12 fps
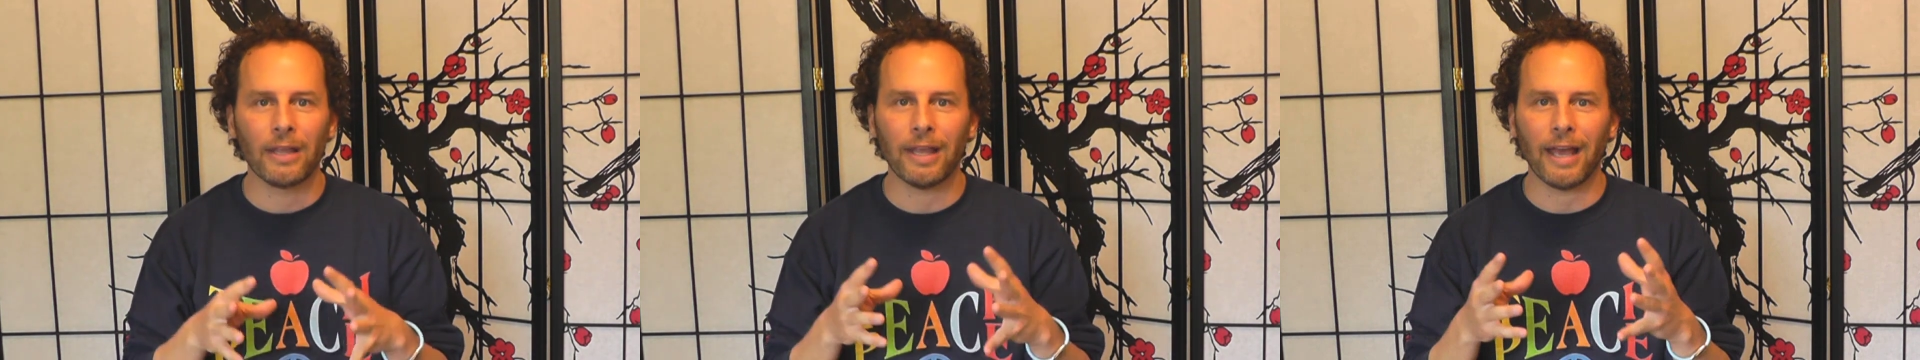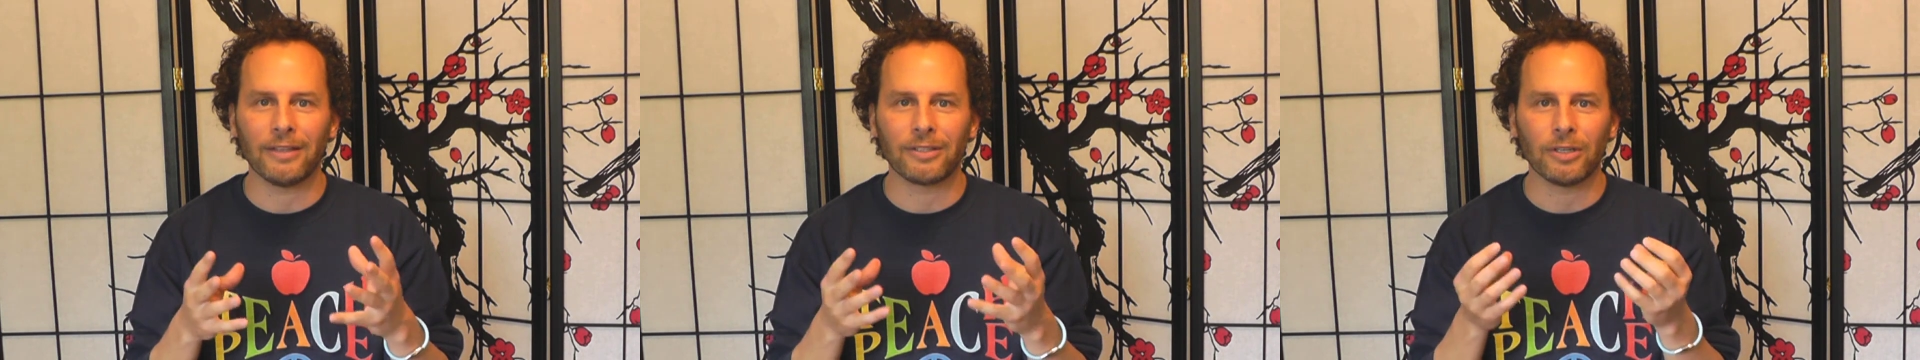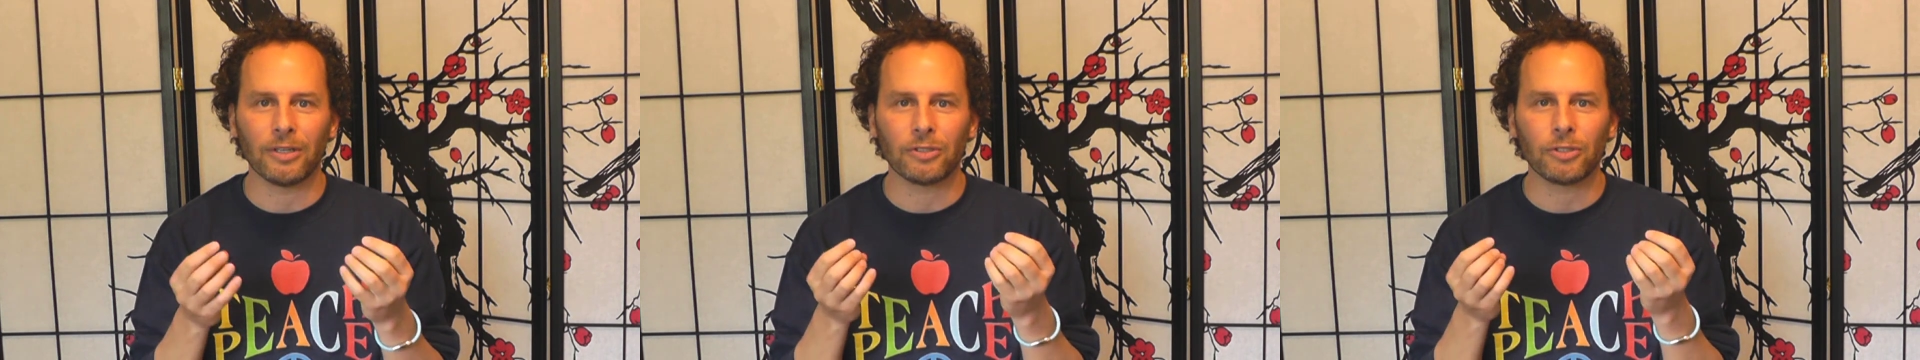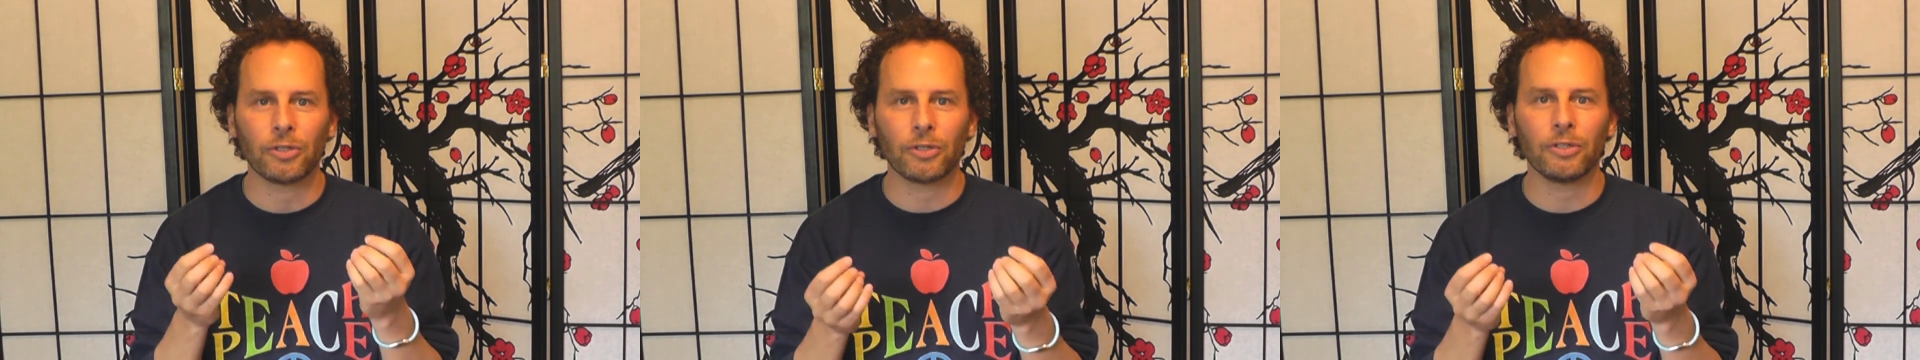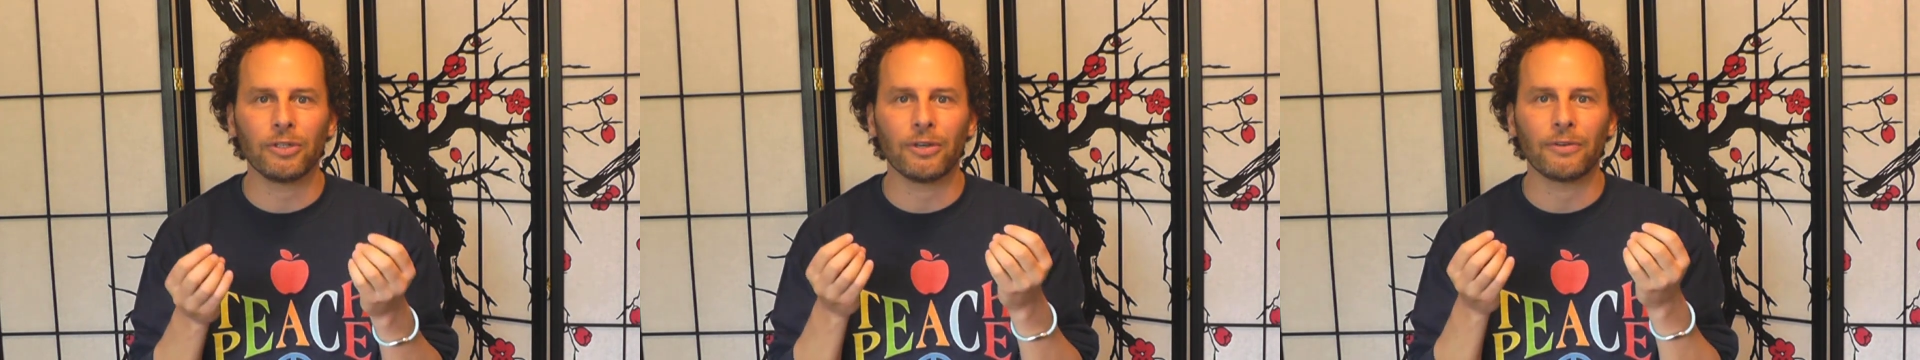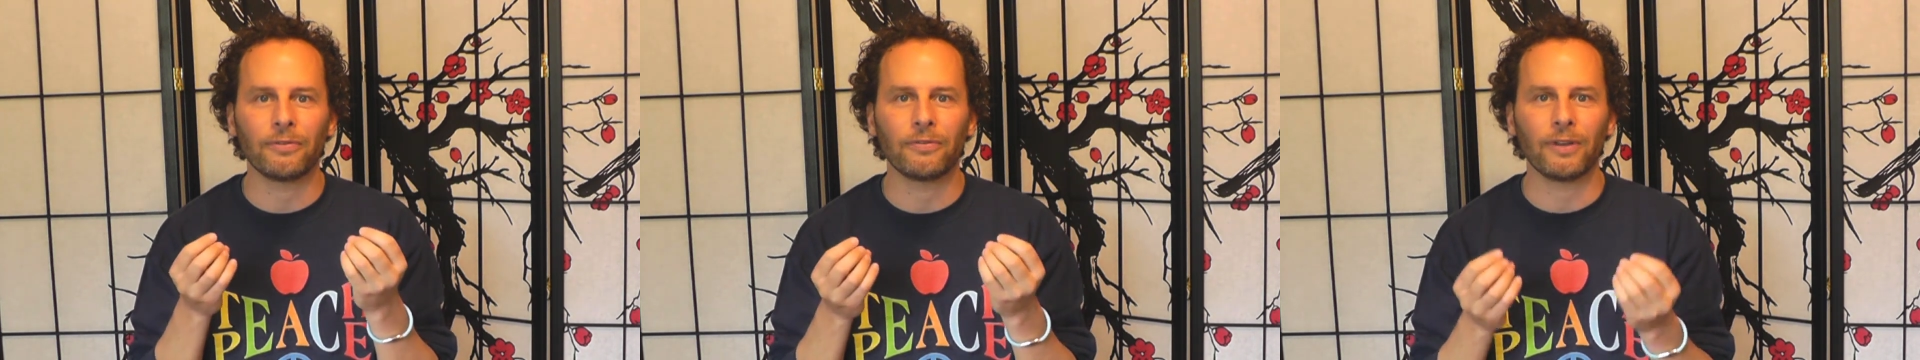that is going to turn
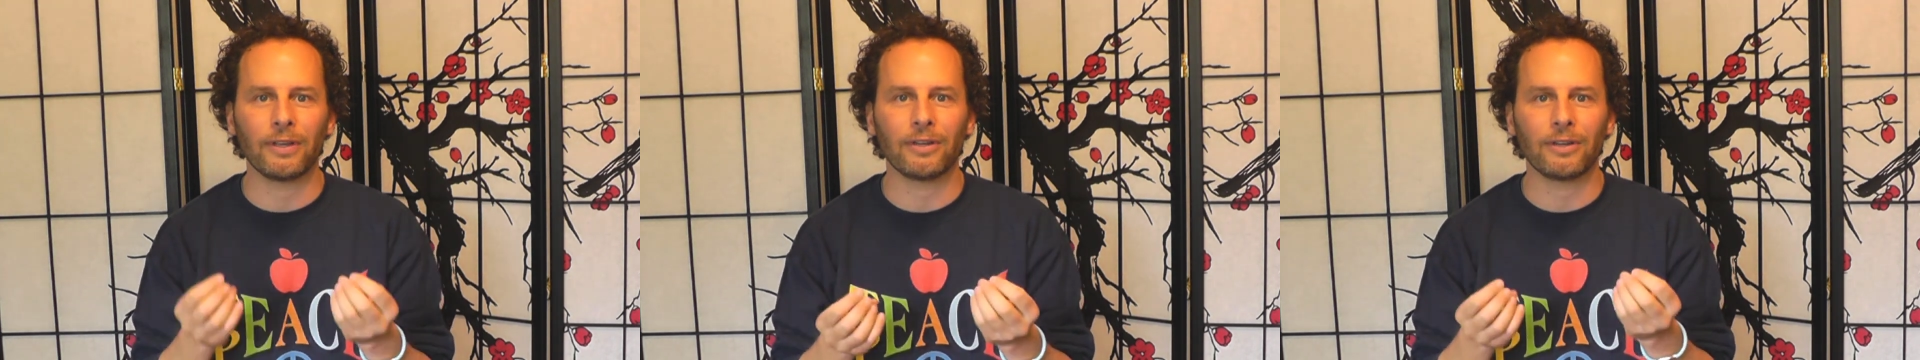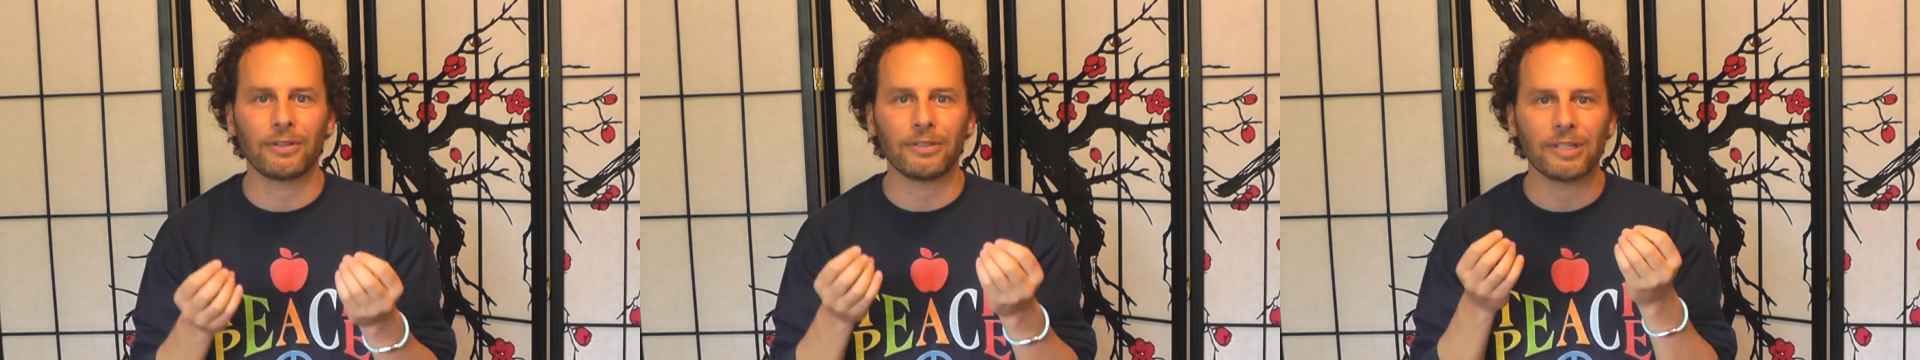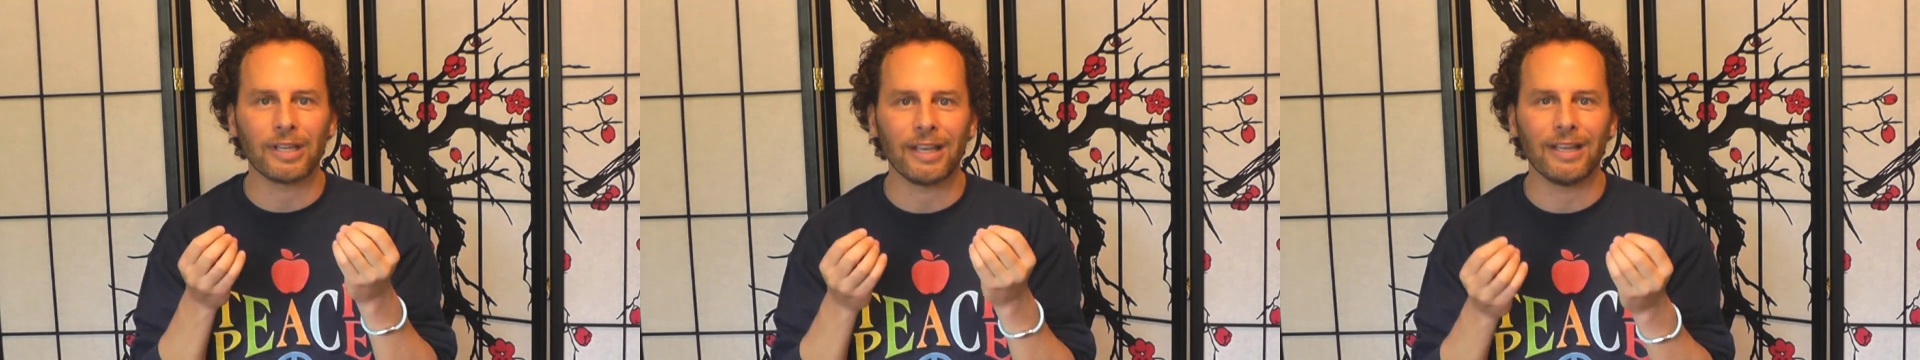your fingers